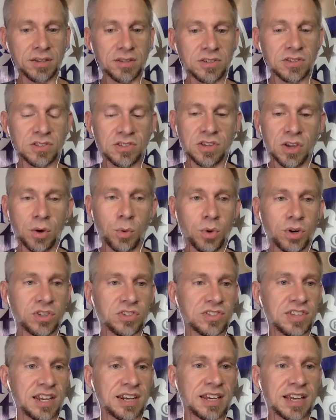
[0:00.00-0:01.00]
So we're
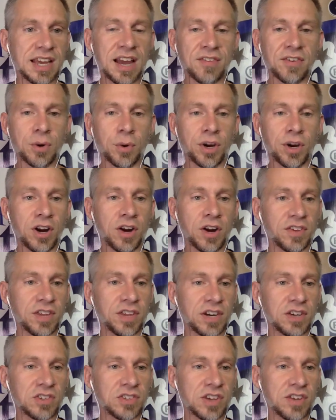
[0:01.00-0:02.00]
sending everyone over
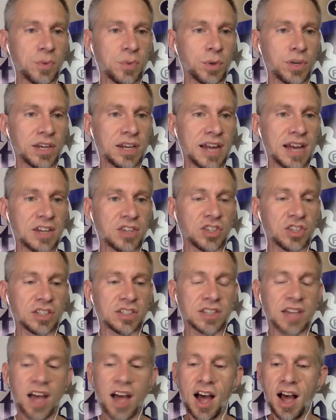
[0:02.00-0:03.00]
there so everyone can actually
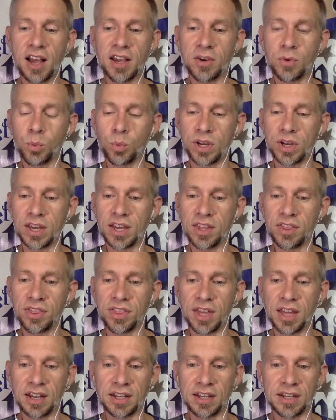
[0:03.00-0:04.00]
talk with
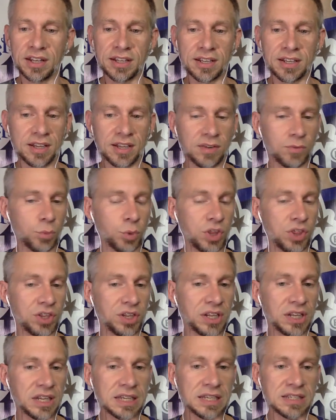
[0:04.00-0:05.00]

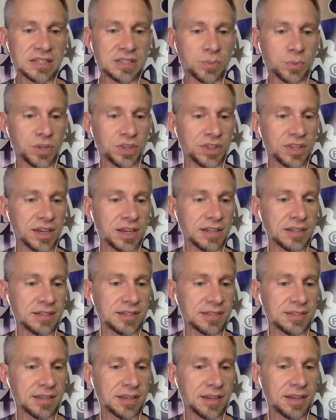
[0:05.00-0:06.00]
Liz with
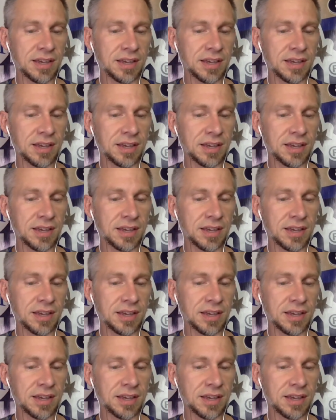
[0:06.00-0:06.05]
us.